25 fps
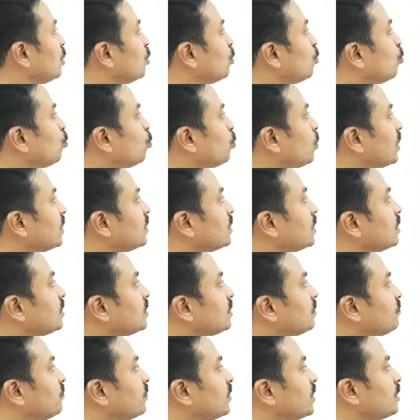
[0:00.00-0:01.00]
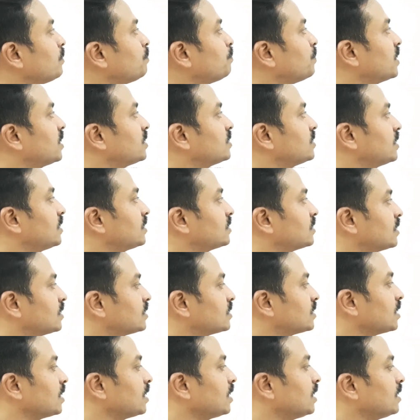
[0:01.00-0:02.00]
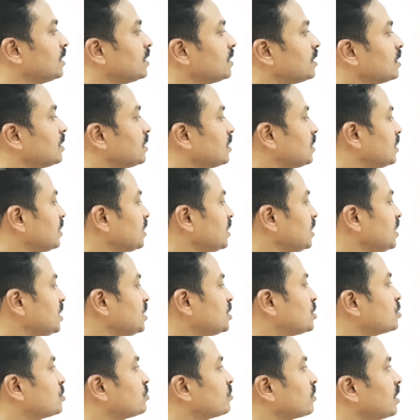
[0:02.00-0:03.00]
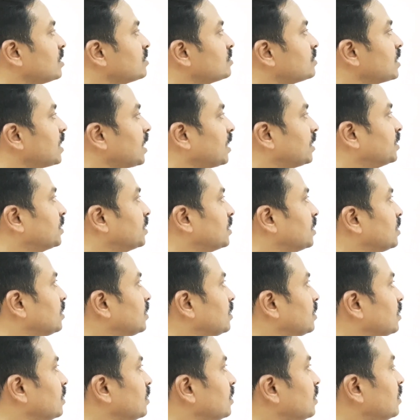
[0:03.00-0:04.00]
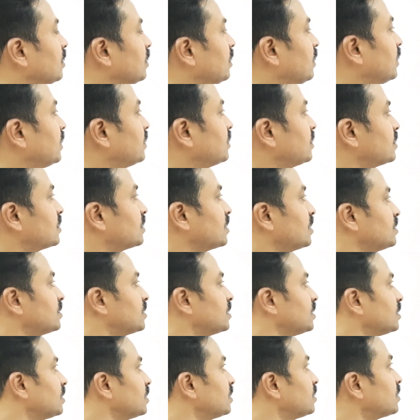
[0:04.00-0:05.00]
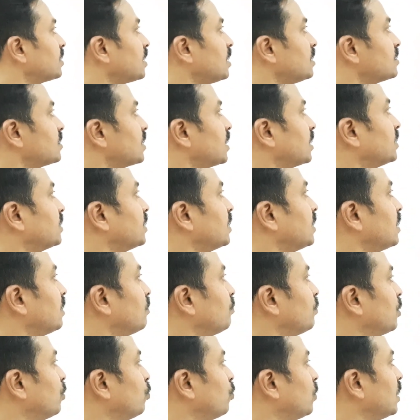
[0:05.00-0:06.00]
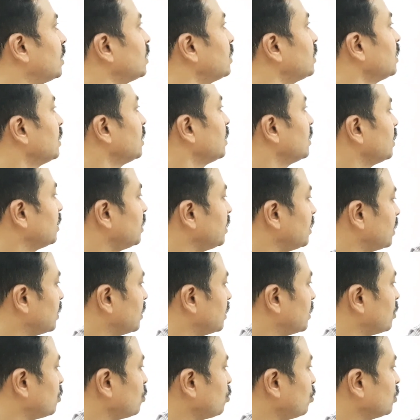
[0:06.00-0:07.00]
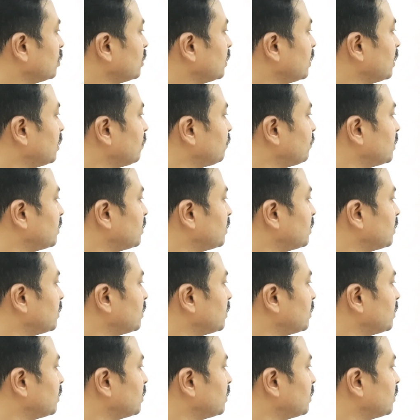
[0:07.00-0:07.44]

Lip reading: with different purchases in each transaction. Let us consider transaction number 1. Here on the left